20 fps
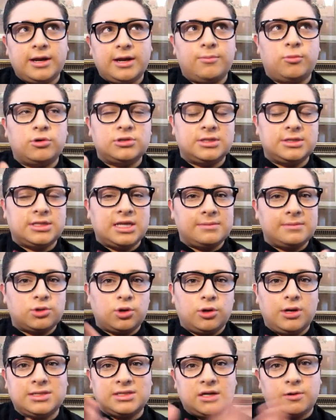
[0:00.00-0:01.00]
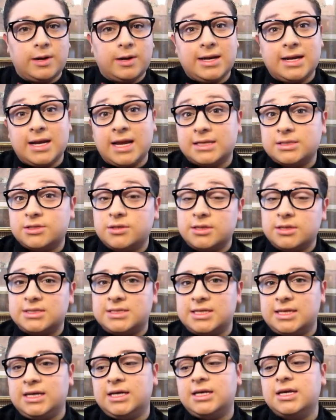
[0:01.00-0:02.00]
And most of the time, toilets are right next to the
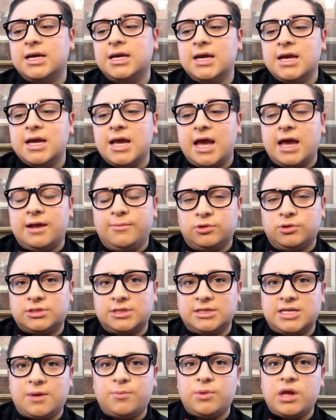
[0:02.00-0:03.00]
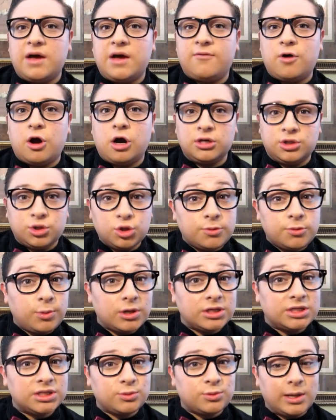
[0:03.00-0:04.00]
sink. And most of the time, we have our
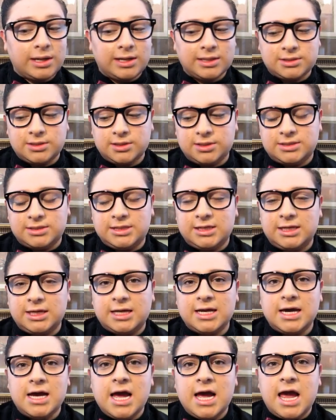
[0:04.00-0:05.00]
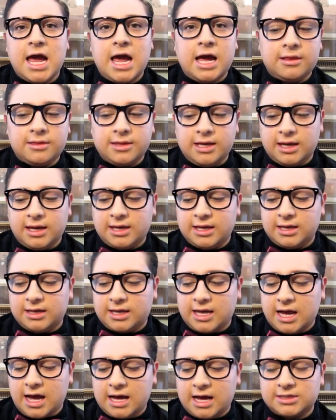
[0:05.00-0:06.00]
toothbrushes right next to the sink. And they
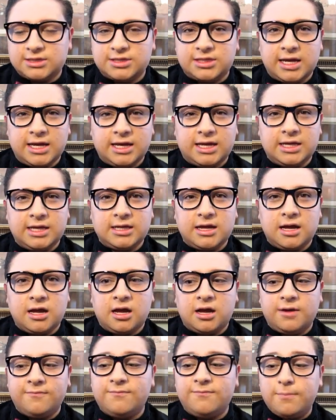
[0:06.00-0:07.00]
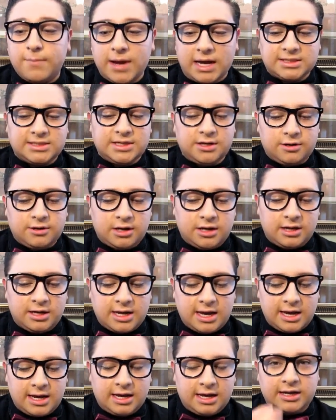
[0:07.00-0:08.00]
can catch like uh,
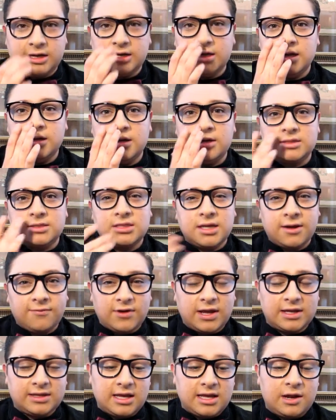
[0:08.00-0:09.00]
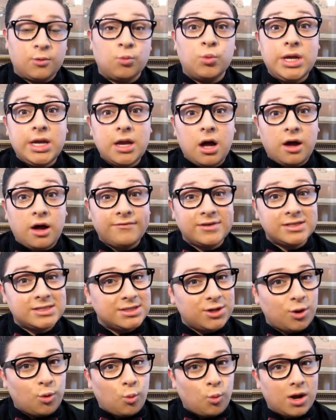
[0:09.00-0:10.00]
bacteria and stuff like that. And we
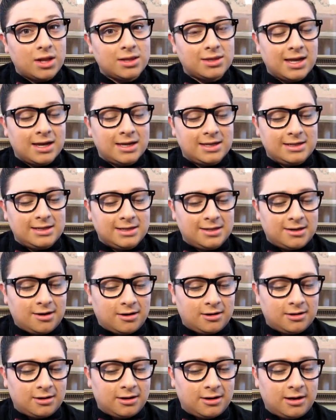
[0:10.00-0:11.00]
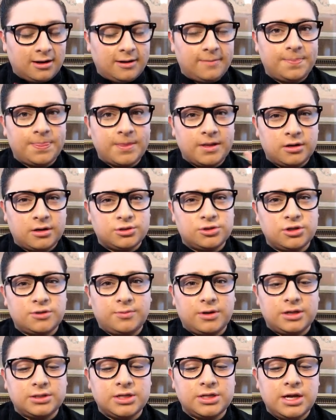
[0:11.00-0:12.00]
obviously don't want that in our, um, in our
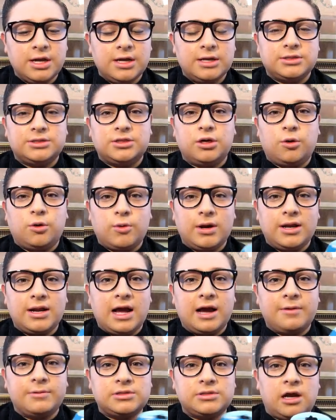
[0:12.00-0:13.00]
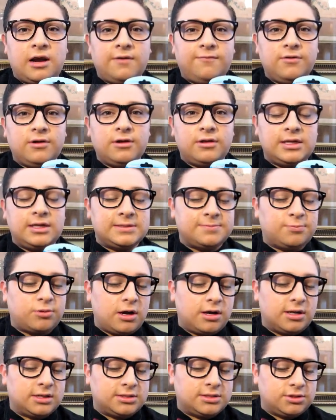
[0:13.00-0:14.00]
toothbrush. So when I was offered these
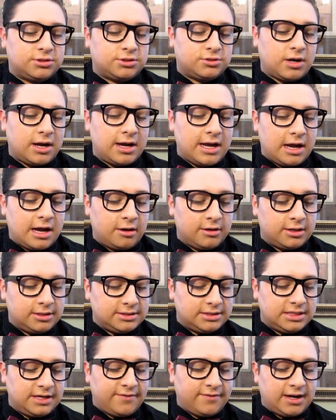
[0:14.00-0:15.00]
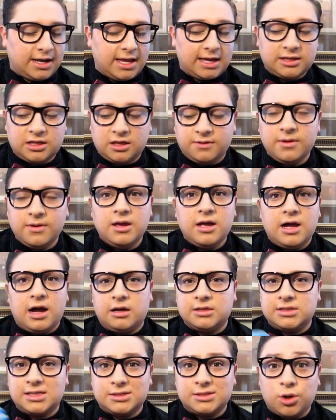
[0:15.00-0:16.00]
products to try out and see if I liked them,
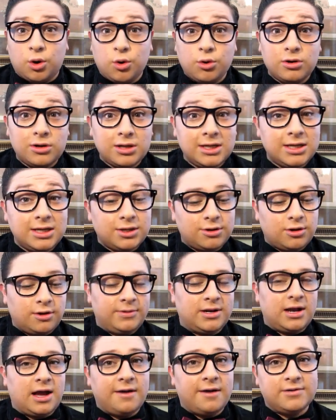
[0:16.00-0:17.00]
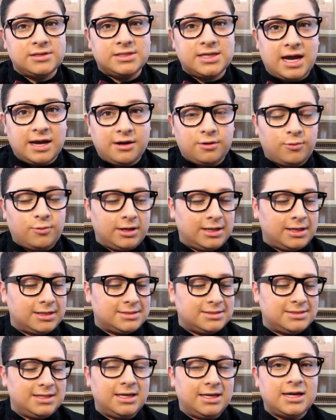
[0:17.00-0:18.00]
I was like, totally, you know, I mean, obviously I don't want to
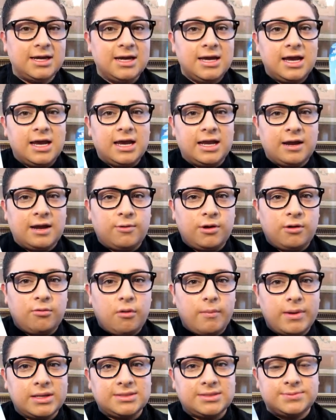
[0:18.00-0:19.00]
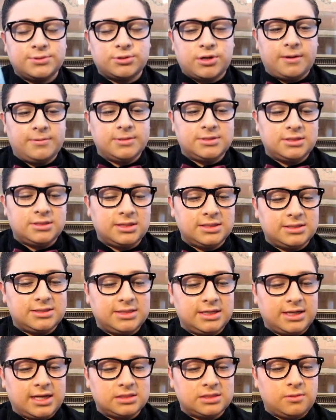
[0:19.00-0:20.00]
get sick. And I wouldn't want my subscribers to get
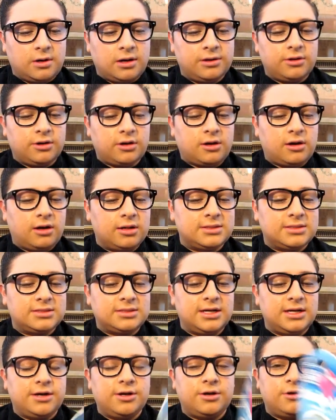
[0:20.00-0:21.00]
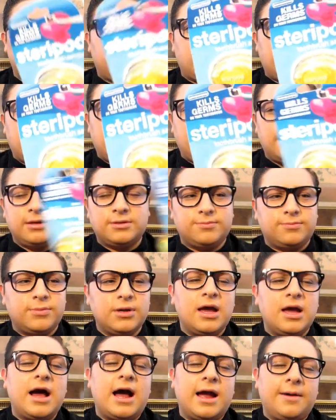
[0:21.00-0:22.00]
sick as well. And they're called stereo
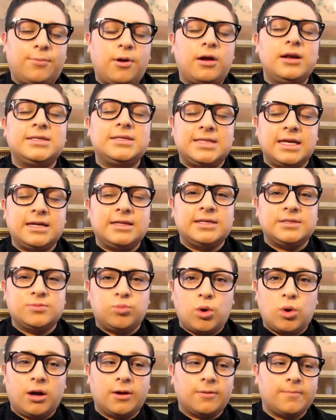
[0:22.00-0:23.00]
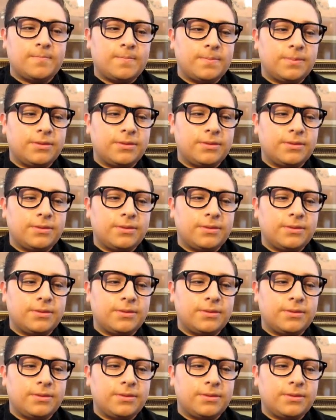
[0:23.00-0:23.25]
I probably said these wrong.